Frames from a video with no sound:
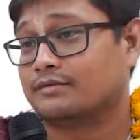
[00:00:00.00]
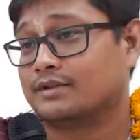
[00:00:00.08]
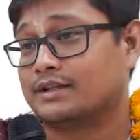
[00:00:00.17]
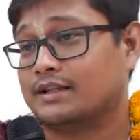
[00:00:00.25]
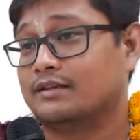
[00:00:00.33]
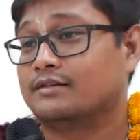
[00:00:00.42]

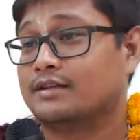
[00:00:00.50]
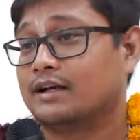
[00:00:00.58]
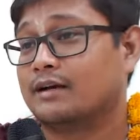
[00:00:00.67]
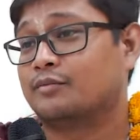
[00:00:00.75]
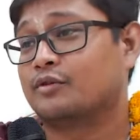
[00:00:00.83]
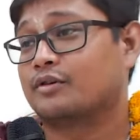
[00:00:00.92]
still
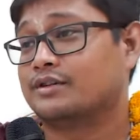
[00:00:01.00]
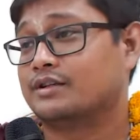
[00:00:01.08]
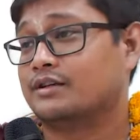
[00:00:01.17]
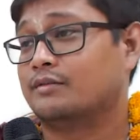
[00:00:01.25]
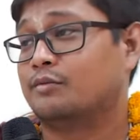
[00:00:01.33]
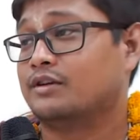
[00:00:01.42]
Singapore
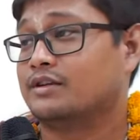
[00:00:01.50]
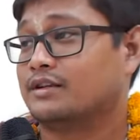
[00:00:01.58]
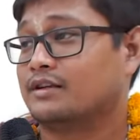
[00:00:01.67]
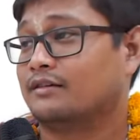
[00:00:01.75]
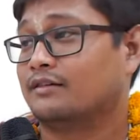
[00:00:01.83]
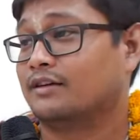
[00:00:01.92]
considerably
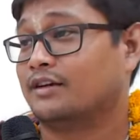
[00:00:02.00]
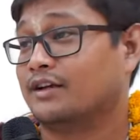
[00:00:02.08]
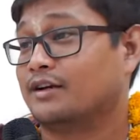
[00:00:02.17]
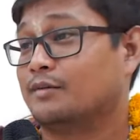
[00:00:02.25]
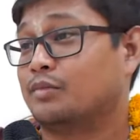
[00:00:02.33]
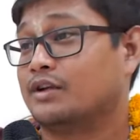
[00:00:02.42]
is a
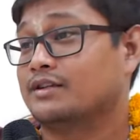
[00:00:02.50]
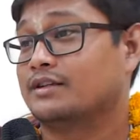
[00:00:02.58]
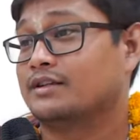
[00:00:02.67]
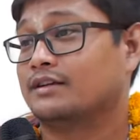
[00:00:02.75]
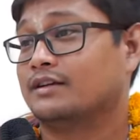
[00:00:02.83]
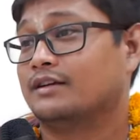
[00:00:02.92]
nearer
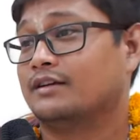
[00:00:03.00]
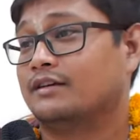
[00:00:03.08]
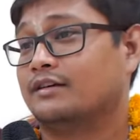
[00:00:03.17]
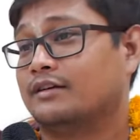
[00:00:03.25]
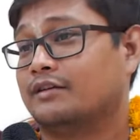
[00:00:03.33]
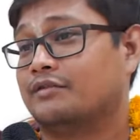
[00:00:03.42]
place.
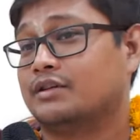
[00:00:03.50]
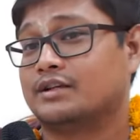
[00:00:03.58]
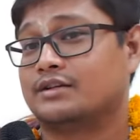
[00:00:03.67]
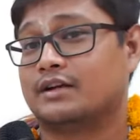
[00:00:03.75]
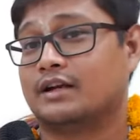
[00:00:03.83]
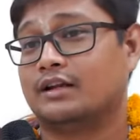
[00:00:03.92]

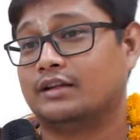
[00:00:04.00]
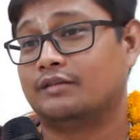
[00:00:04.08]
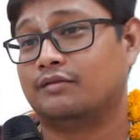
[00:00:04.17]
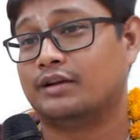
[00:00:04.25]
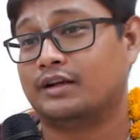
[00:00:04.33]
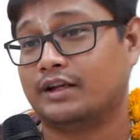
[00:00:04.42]
Everything is
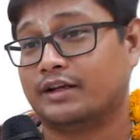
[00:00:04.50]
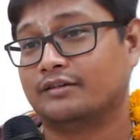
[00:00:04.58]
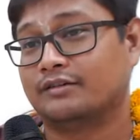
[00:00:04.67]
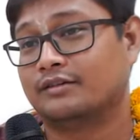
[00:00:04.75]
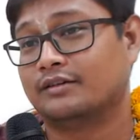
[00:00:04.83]
relatively near